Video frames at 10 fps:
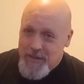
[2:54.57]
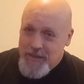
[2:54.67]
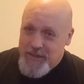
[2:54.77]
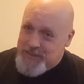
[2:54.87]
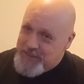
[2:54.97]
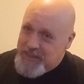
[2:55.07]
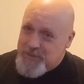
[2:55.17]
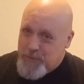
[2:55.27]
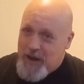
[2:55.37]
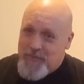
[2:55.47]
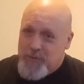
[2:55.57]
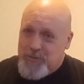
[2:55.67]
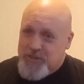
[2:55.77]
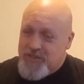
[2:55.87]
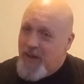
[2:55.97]
You see, it's
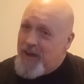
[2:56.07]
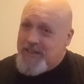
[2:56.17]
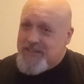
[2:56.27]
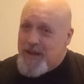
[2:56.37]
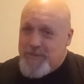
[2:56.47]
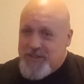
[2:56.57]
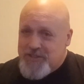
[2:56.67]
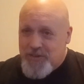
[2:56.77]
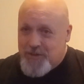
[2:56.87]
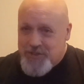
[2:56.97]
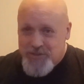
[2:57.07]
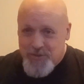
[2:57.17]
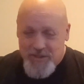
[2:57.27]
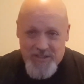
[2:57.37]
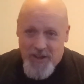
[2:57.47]
profitable as long as I'm in this earth
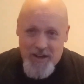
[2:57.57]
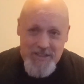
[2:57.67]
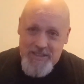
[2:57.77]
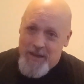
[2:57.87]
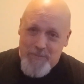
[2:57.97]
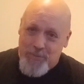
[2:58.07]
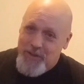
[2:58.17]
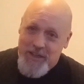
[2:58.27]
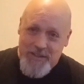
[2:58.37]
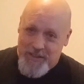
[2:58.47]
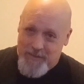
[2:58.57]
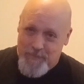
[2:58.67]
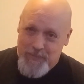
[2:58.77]
suit, as long as I'm breathing,